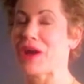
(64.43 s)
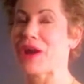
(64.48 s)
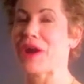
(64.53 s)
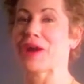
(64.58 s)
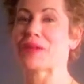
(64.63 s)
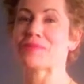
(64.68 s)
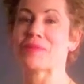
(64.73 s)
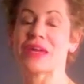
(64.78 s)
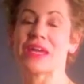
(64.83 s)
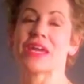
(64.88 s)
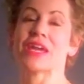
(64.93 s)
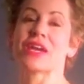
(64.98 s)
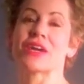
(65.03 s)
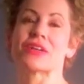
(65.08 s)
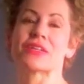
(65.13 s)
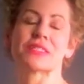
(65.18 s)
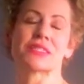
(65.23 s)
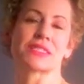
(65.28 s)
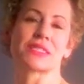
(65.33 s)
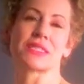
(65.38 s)
on my hair
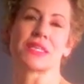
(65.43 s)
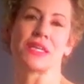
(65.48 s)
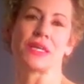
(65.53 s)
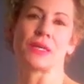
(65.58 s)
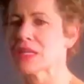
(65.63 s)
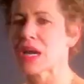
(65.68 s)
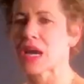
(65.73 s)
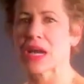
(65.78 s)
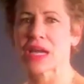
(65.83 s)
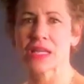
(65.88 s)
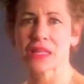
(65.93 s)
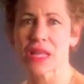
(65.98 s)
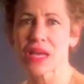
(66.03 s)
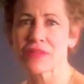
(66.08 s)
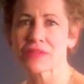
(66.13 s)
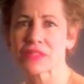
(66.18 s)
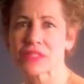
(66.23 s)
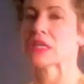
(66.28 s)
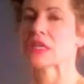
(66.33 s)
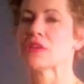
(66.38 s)
and skin. I
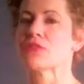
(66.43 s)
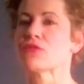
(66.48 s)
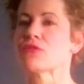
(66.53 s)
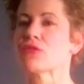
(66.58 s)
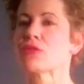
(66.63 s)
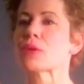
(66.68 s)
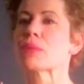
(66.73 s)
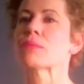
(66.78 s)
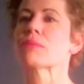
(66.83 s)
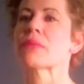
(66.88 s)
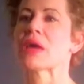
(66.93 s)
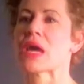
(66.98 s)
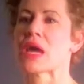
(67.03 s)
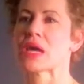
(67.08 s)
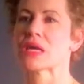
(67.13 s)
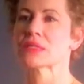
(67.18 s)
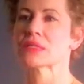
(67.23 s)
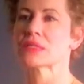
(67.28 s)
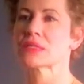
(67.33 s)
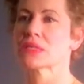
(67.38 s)
loved it. If we're
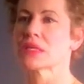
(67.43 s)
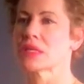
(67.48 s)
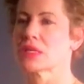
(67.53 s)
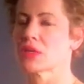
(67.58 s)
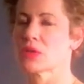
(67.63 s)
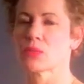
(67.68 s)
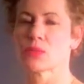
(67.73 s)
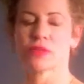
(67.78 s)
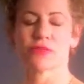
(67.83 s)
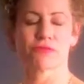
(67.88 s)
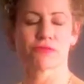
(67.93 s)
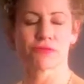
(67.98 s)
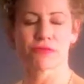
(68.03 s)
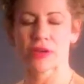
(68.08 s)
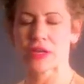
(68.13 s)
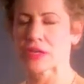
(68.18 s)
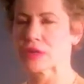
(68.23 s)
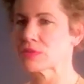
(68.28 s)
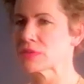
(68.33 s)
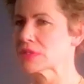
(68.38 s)
masking with
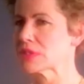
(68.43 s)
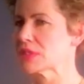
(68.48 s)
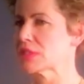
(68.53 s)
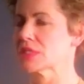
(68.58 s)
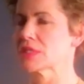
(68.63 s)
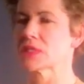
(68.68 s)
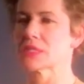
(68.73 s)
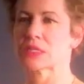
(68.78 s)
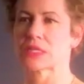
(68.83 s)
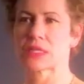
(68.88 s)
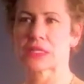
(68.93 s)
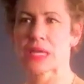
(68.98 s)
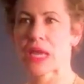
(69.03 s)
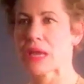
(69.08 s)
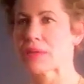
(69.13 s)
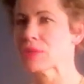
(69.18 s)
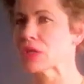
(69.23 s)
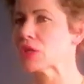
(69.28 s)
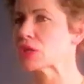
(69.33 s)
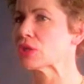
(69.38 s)
fragrances and
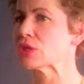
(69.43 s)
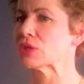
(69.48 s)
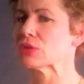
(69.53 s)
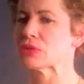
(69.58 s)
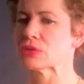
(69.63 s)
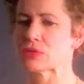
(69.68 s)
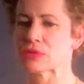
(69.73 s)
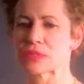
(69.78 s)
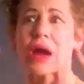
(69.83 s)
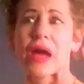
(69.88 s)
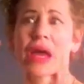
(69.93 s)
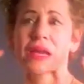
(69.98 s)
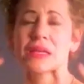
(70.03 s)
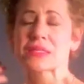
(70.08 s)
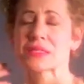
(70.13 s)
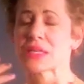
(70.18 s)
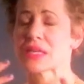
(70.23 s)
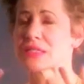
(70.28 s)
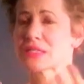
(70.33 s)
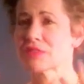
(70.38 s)
chemicals,
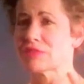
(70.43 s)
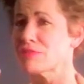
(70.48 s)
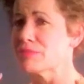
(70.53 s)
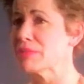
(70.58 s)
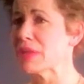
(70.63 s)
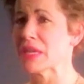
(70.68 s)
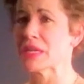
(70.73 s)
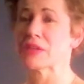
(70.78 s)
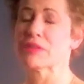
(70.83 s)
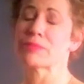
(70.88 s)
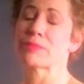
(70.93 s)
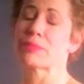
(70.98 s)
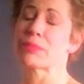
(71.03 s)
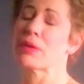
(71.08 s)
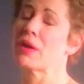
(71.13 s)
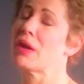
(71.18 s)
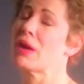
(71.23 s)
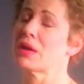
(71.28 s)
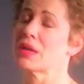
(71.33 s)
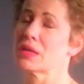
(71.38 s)
excessive makeup
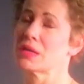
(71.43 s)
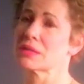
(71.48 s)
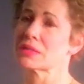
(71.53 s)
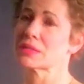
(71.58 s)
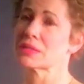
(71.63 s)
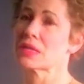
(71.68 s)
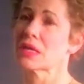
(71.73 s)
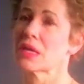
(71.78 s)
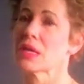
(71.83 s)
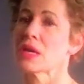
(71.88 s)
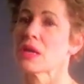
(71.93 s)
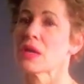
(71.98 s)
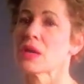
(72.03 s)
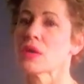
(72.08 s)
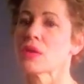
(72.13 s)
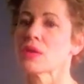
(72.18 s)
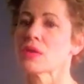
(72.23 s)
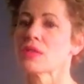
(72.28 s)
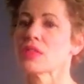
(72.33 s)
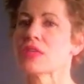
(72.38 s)
products,
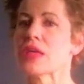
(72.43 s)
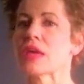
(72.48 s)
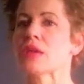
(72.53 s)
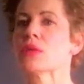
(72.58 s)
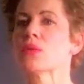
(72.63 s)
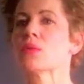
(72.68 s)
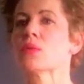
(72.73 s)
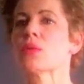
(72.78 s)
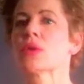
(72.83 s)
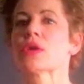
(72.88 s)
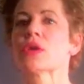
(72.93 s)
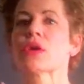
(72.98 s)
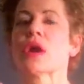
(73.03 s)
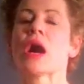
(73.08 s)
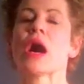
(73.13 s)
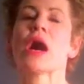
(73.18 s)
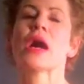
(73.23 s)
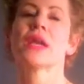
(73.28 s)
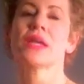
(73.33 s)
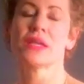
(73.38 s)
then we're
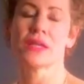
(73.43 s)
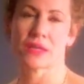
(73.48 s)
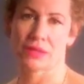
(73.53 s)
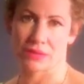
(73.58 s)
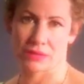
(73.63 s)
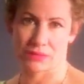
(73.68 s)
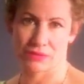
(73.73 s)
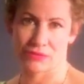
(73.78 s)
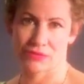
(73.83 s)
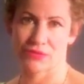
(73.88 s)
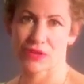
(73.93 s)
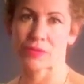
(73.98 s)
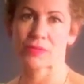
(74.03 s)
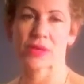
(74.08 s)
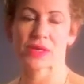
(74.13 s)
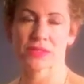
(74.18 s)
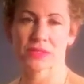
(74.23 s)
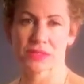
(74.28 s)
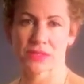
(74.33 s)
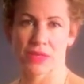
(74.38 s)
hiding from
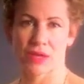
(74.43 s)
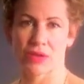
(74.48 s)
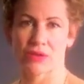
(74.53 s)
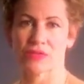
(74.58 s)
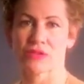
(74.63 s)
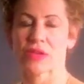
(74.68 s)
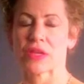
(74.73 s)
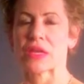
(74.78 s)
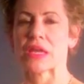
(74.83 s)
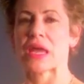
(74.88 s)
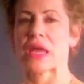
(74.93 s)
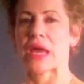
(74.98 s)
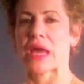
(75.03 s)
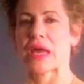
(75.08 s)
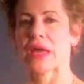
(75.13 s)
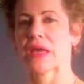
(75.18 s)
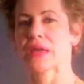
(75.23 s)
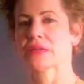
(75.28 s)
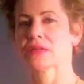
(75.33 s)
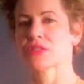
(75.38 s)
ourselves.
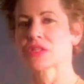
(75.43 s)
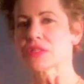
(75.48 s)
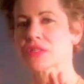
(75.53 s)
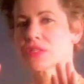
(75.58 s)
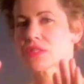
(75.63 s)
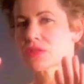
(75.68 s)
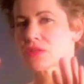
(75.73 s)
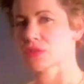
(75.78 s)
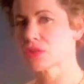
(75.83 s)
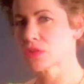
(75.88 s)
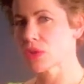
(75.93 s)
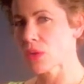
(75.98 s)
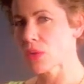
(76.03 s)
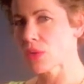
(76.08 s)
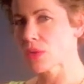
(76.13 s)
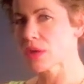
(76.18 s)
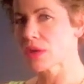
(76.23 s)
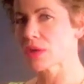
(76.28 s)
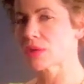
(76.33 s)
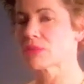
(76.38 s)
And just as
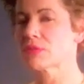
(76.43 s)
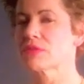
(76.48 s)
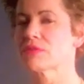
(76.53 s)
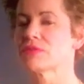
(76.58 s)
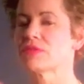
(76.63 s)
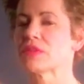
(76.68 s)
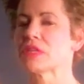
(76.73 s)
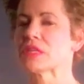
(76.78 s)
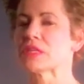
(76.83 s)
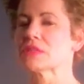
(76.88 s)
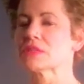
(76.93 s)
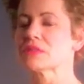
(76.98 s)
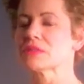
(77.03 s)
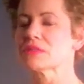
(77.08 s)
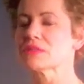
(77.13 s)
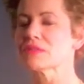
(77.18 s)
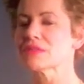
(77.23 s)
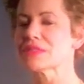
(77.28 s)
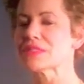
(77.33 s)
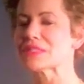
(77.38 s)
yoga
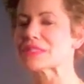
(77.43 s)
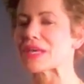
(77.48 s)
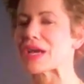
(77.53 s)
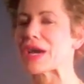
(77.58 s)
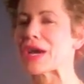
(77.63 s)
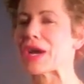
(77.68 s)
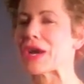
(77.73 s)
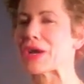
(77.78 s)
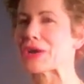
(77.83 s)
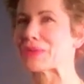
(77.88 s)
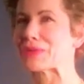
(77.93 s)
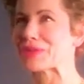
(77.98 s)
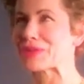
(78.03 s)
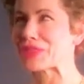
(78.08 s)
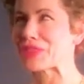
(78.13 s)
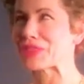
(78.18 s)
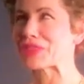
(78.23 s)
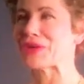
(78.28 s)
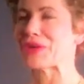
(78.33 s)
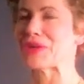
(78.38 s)
reveals our
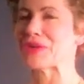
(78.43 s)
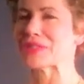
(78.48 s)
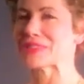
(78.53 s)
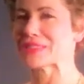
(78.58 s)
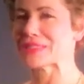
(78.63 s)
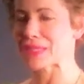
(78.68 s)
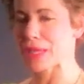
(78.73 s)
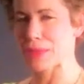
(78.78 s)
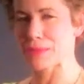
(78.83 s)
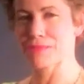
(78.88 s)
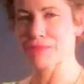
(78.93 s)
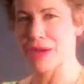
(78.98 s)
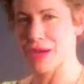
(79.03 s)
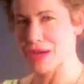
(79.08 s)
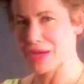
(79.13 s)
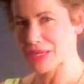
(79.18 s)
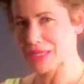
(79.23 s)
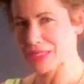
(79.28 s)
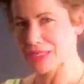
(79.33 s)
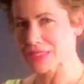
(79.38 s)
thoughts and
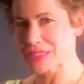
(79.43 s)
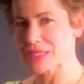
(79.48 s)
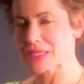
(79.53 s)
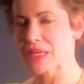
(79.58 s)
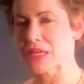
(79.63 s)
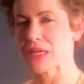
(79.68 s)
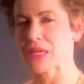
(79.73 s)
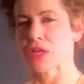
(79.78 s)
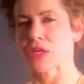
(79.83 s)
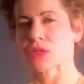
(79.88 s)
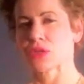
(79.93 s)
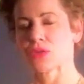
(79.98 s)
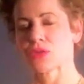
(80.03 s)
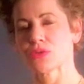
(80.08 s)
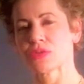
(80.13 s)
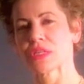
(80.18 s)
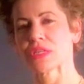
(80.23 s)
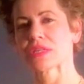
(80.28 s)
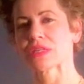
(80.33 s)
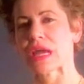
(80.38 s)
mind,
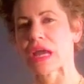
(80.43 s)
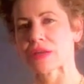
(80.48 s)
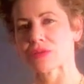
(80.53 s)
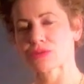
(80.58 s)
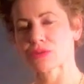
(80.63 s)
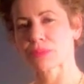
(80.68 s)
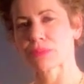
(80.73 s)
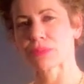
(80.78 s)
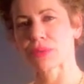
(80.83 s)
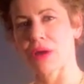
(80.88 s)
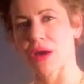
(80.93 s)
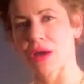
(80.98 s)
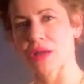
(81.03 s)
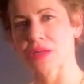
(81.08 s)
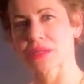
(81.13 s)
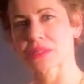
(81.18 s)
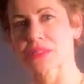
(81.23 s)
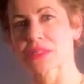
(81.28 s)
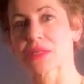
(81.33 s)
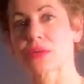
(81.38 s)
using natural
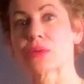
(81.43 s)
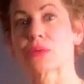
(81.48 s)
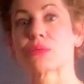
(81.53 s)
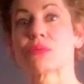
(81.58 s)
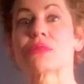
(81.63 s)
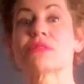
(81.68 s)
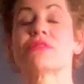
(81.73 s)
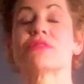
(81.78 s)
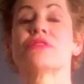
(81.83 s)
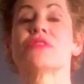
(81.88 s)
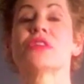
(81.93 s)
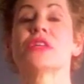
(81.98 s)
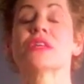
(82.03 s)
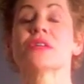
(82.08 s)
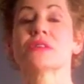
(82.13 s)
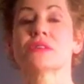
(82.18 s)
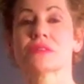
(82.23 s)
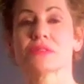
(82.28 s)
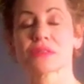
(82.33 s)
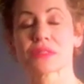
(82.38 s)
product
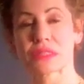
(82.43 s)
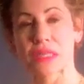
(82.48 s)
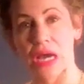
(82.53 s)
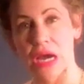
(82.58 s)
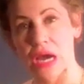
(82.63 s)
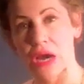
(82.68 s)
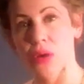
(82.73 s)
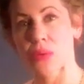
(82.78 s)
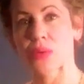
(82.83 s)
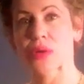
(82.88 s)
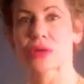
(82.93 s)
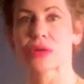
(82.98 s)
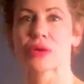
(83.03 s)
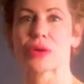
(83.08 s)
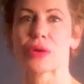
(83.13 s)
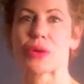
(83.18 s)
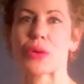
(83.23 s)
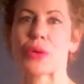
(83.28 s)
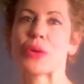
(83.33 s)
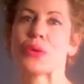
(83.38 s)
reveals our
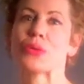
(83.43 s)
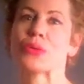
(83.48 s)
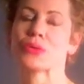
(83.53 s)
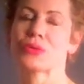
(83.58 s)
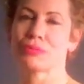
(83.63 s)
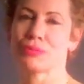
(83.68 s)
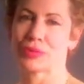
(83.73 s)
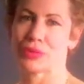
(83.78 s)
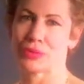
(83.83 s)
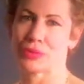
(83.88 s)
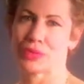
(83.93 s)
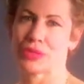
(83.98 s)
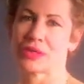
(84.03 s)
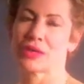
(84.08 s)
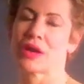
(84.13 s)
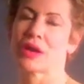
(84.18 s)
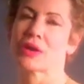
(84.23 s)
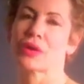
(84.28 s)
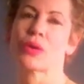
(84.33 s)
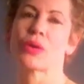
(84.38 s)
own beauty,
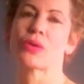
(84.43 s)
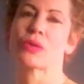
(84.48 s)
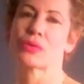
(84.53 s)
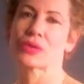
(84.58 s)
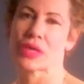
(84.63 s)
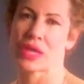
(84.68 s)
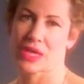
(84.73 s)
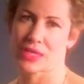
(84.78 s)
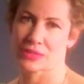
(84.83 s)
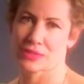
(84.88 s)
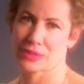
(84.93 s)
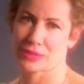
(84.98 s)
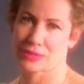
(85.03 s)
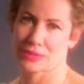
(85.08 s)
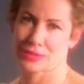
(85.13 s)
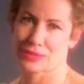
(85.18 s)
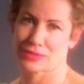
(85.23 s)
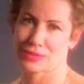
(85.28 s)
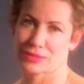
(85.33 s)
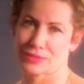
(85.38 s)
our own
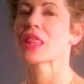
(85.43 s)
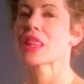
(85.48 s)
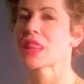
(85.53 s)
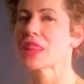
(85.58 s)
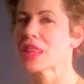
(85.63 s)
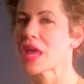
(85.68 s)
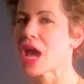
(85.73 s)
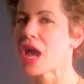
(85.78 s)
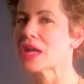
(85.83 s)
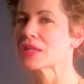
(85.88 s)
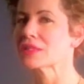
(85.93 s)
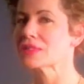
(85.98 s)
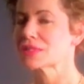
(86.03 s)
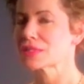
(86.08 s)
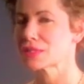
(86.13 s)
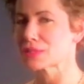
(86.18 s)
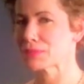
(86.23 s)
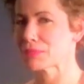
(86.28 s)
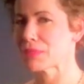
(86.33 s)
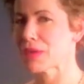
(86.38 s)
essence.
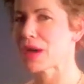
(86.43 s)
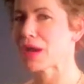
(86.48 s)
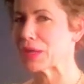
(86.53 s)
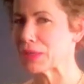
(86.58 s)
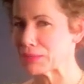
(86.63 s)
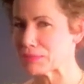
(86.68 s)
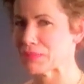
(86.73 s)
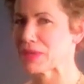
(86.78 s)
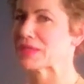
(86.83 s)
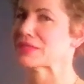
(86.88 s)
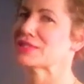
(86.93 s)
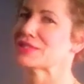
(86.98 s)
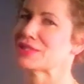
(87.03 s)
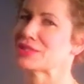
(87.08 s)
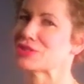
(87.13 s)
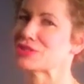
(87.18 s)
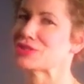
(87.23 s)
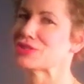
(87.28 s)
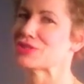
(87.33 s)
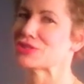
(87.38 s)
That's my
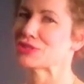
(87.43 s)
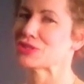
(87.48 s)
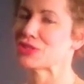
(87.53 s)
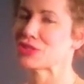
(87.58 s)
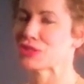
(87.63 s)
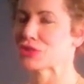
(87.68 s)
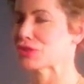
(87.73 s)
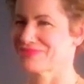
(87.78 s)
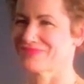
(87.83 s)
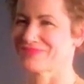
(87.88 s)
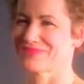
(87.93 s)
message to you.